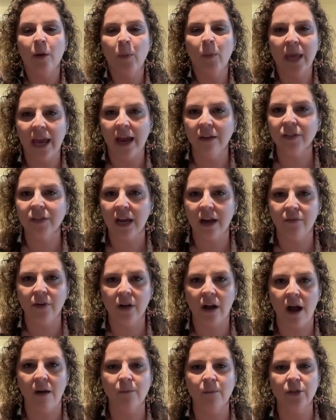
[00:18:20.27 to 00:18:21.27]
But then we have to
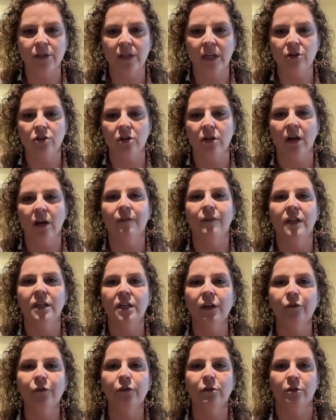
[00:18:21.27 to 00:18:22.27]
have a conversation of
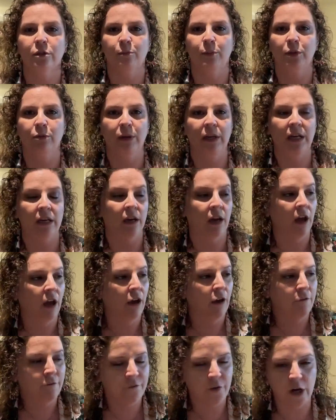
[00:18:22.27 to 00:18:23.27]
the difference between
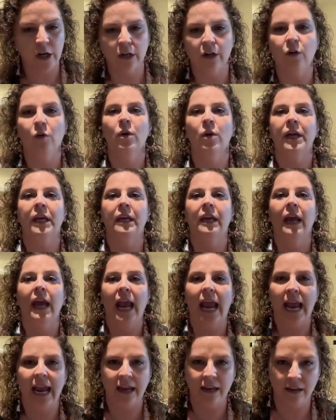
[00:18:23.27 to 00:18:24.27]
Fartcoin
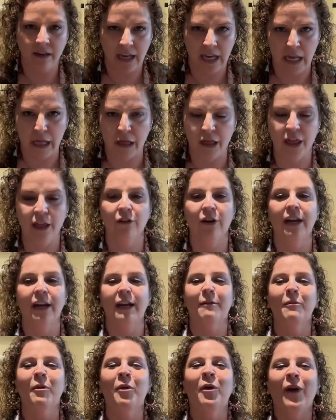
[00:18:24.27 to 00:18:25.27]
and
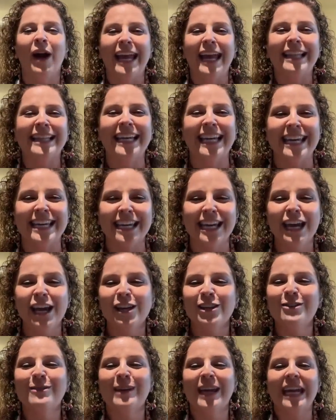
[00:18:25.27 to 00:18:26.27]
Ethereum, right? Like,
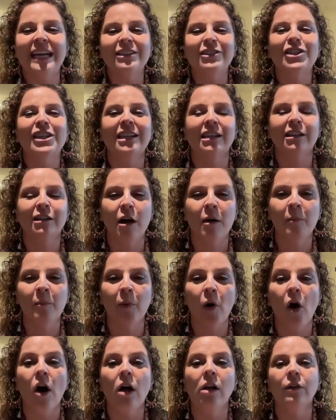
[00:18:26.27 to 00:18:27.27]
you can't just
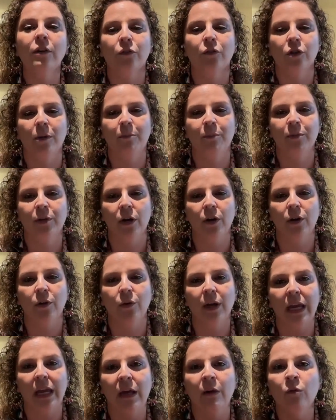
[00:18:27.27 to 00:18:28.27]
clump all of
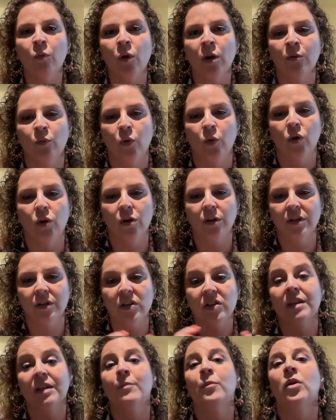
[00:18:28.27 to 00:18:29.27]
crypto in one
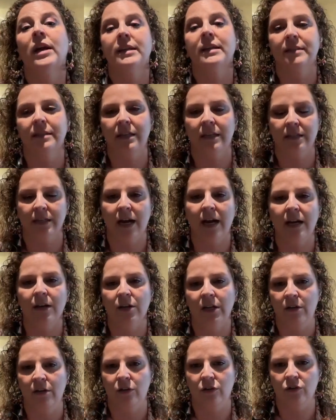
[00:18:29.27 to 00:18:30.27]
word to summarize an
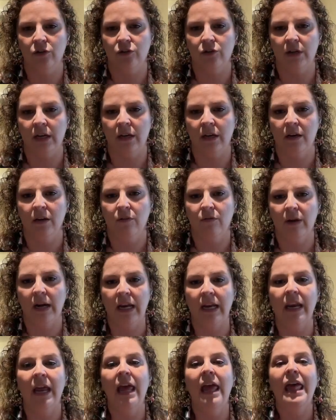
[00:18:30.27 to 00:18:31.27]
entire industry,
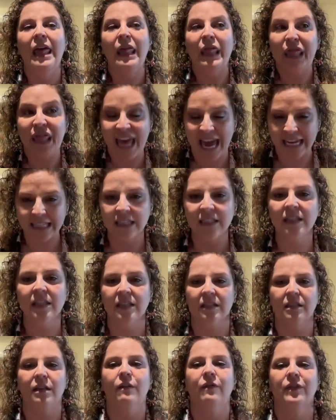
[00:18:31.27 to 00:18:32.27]
right? That's
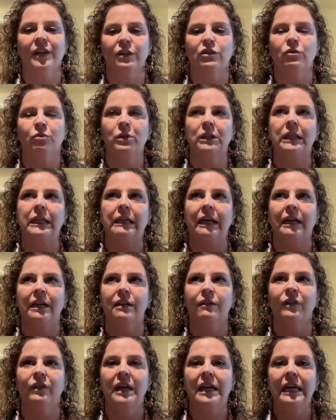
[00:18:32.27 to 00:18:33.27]
the stuff that's really
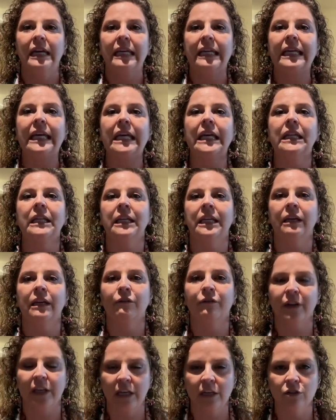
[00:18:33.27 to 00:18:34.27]
kind of
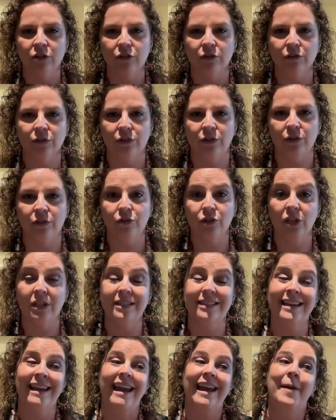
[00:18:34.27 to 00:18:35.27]
killing financial
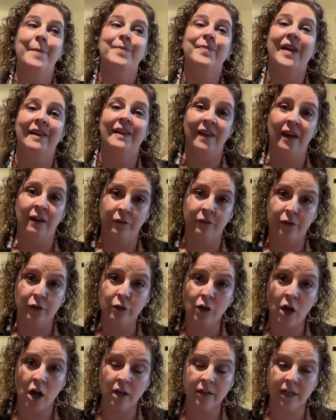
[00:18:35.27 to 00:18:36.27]
institutions. And then
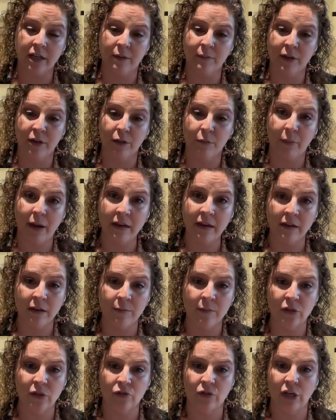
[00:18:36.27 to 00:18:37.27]
for a long time under the
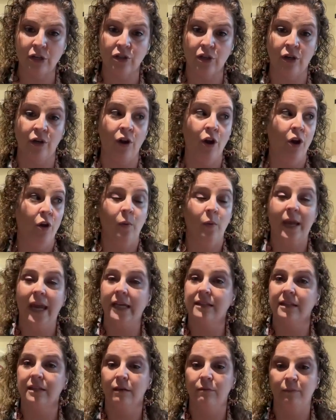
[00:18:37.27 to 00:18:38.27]
Biden administration,
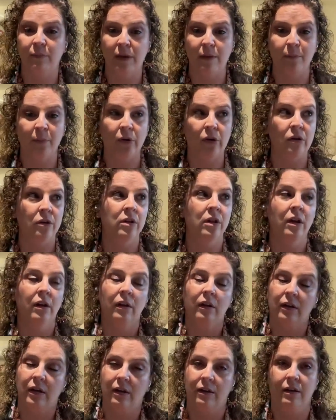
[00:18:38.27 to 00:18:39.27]
we had some people,
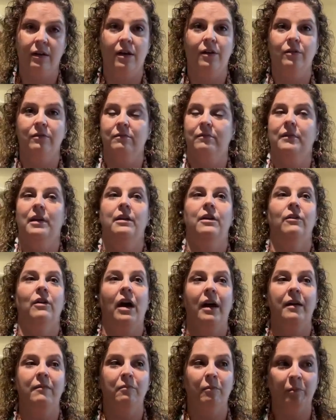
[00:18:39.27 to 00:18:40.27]

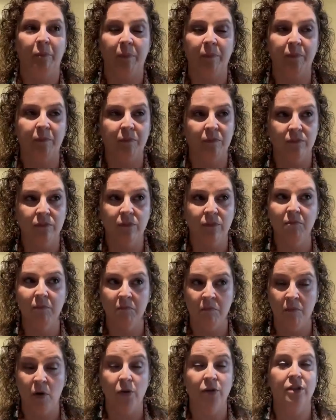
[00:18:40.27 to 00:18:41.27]
I
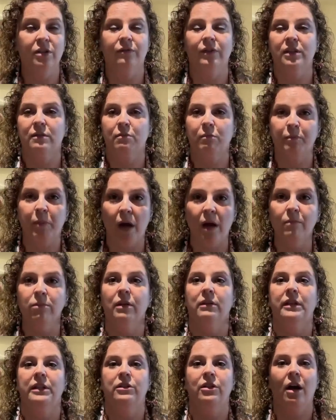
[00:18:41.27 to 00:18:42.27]
most of us
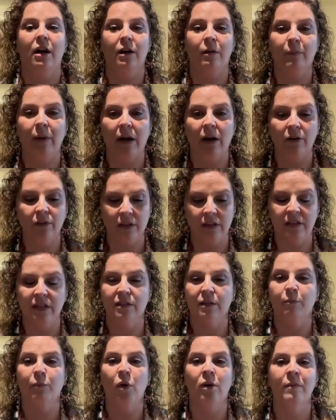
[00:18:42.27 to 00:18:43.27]
publicly talk about the
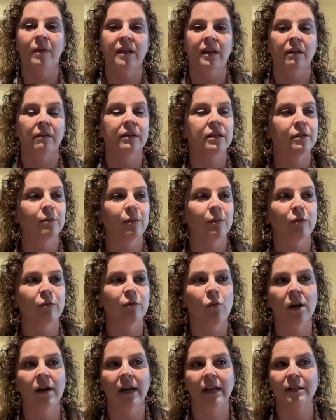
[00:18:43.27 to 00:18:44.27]
disappointment that Elizabeth
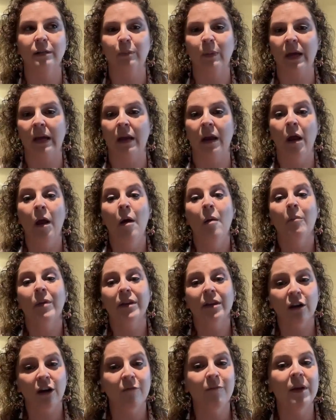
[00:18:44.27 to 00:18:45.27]
Warren has been,
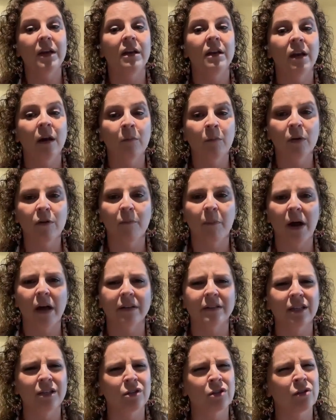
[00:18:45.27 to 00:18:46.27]
but there have been a number of
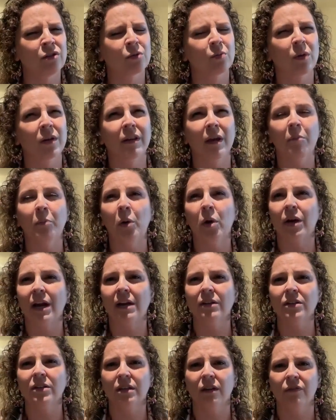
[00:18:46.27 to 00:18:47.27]
politicians where they put
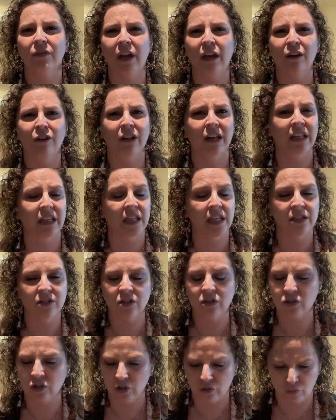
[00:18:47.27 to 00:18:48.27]
out stuff that you're like,
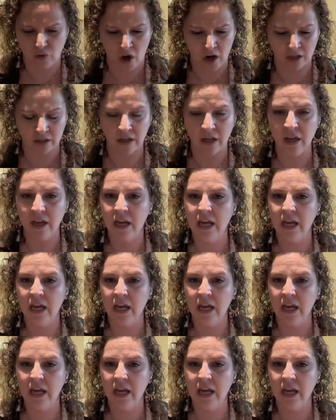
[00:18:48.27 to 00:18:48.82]
this is just wrong.